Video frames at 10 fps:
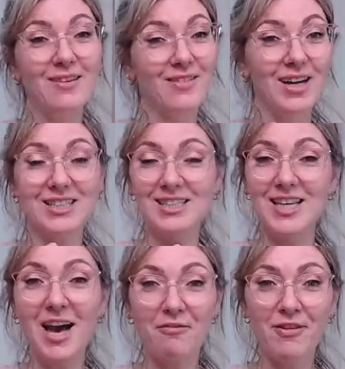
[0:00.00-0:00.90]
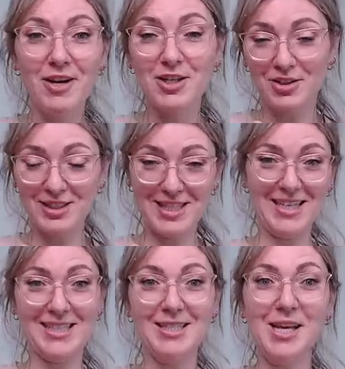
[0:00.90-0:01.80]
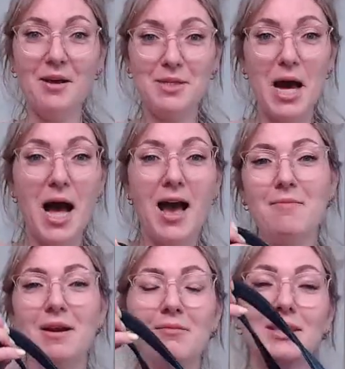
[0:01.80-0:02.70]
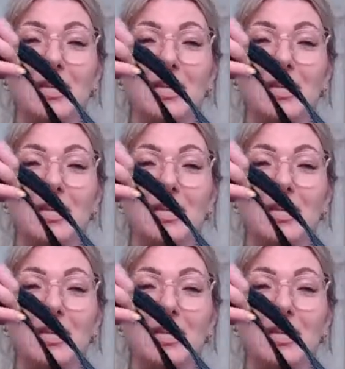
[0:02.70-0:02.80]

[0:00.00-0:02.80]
well, I finished hers at the same time, and we